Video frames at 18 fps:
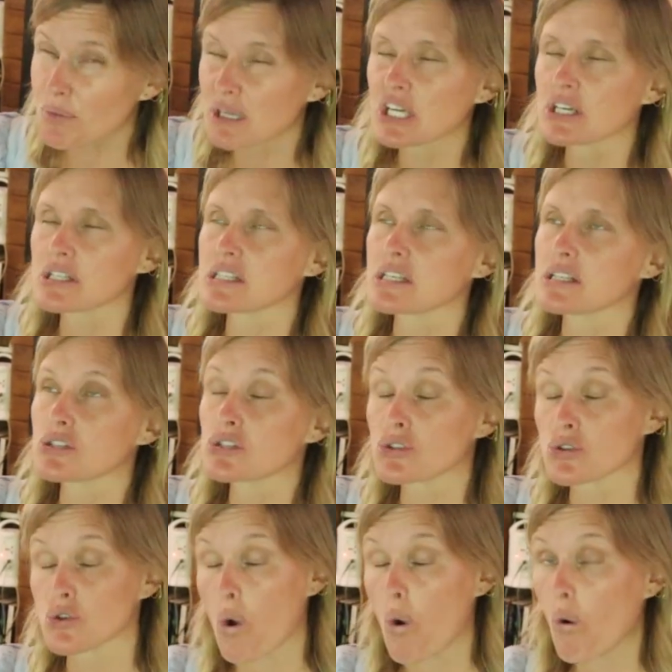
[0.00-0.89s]
because there's
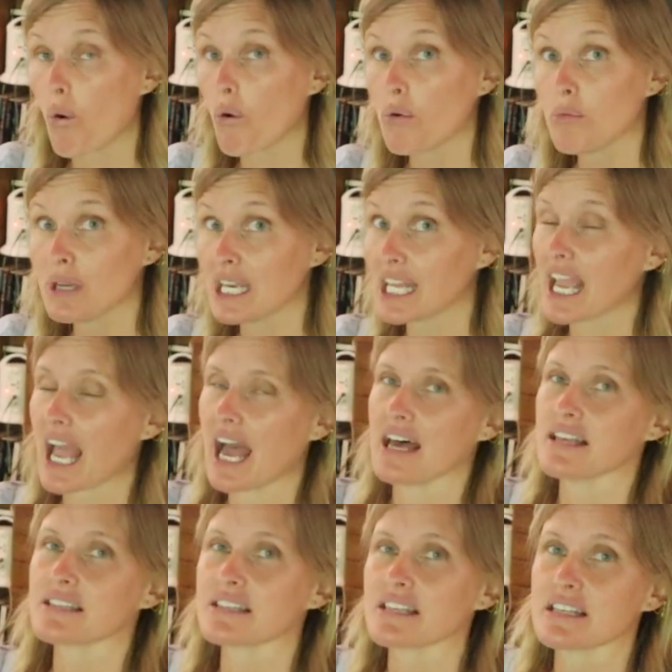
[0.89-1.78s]
so many
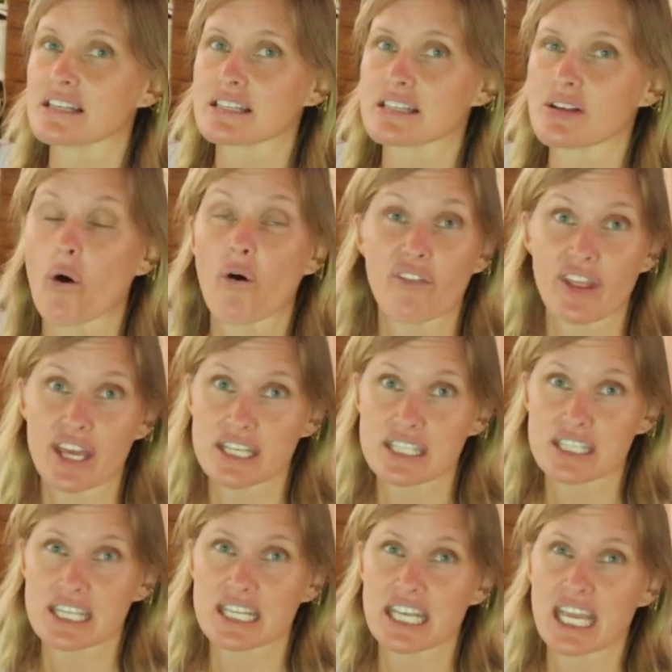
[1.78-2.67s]
houses on the
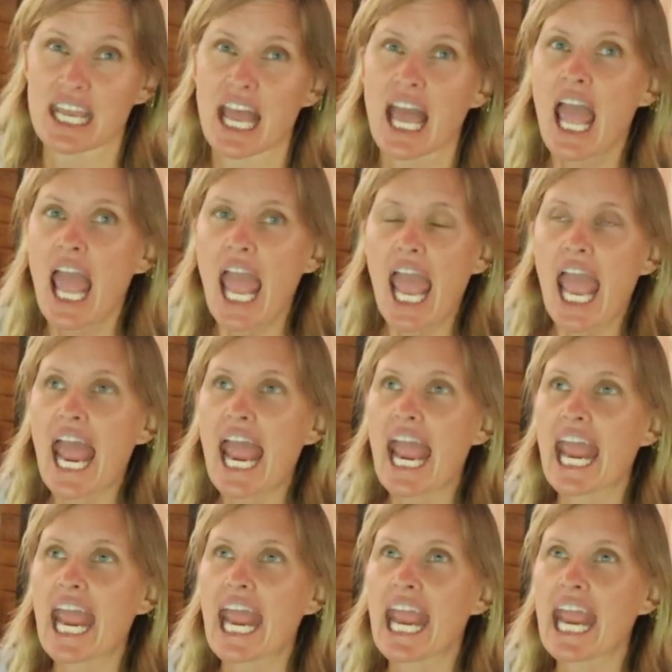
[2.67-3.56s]
internet
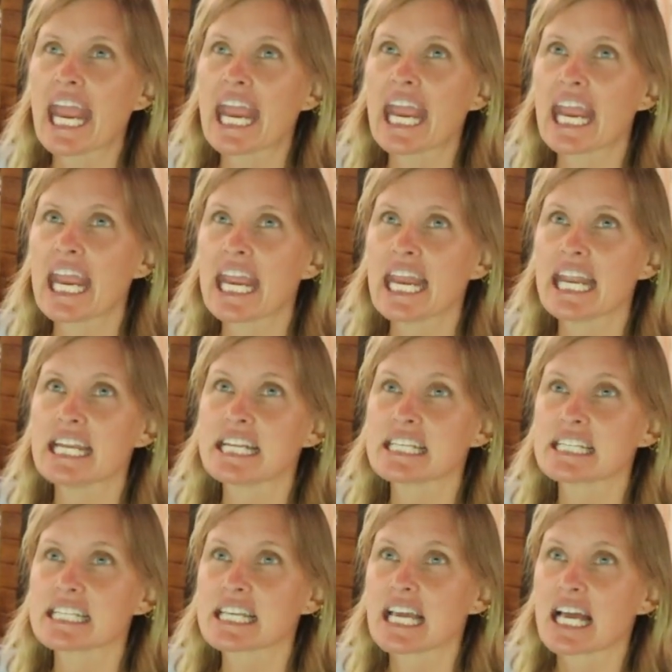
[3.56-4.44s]

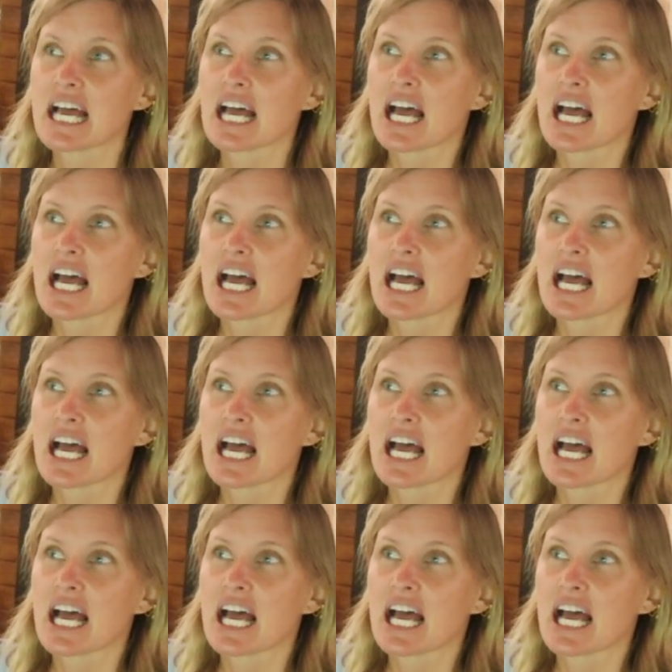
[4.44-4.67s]
and